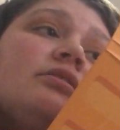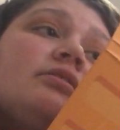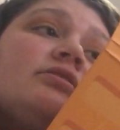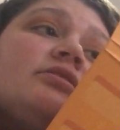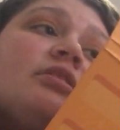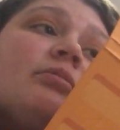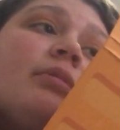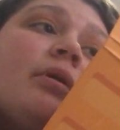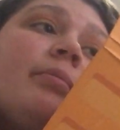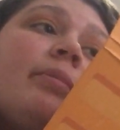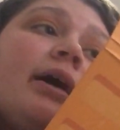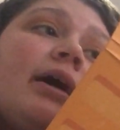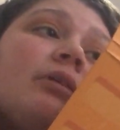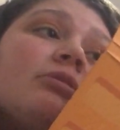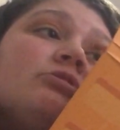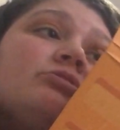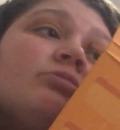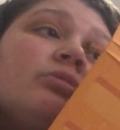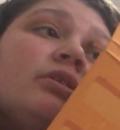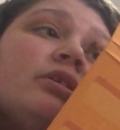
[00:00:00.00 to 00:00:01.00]
So my back
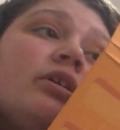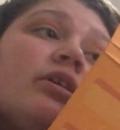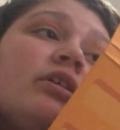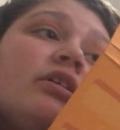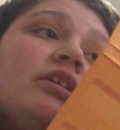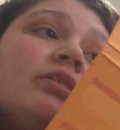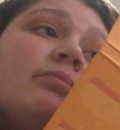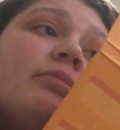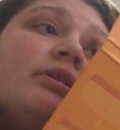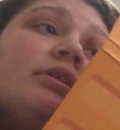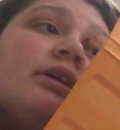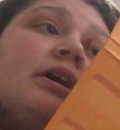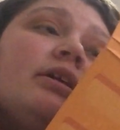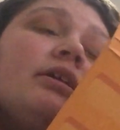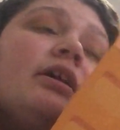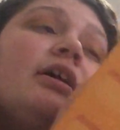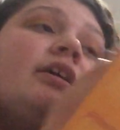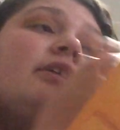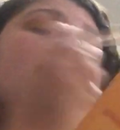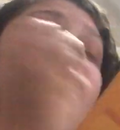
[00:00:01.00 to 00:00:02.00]
was really hurting me that
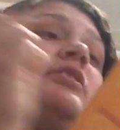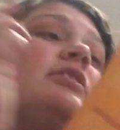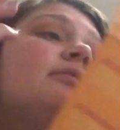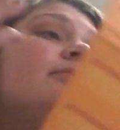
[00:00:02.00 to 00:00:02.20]
night.